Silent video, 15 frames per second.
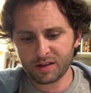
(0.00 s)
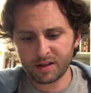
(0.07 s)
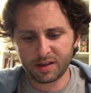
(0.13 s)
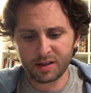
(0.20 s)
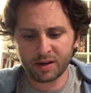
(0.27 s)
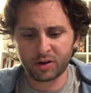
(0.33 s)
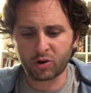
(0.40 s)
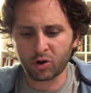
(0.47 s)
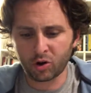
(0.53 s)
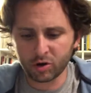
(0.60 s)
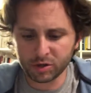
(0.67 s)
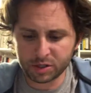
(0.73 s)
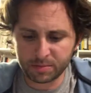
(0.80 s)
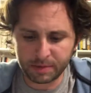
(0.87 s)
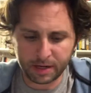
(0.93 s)
It occurs
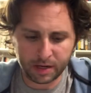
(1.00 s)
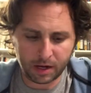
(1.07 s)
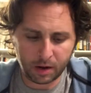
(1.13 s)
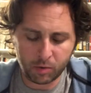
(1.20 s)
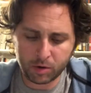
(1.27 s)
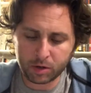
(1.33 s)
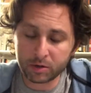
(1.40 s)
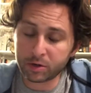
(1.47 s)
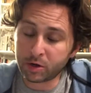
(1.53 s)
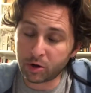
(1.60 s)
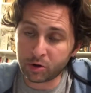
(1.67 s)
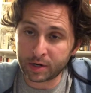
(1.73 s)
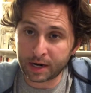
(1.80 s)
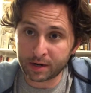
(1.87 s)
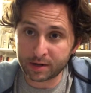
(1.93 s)
to me, I want to go
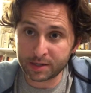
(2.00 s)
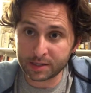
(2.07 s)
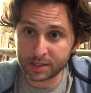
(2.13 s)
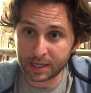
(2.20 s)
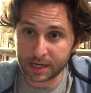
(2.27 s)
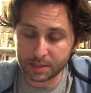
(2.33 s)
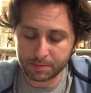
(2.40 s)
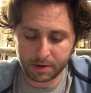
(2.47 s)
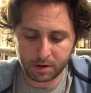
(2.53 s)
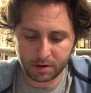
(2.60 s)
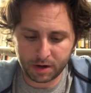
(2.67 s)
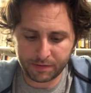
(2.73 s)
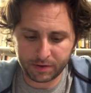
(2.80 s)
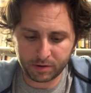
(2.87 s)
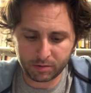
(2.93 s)
down to his last
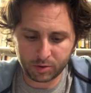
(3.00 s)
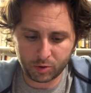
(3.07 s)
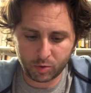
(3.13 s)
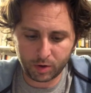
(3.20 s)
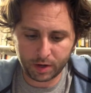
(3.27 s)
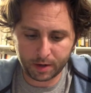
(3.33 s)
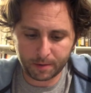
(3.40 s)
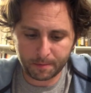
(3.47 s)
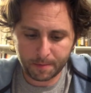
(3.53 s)
paragraph here real quick.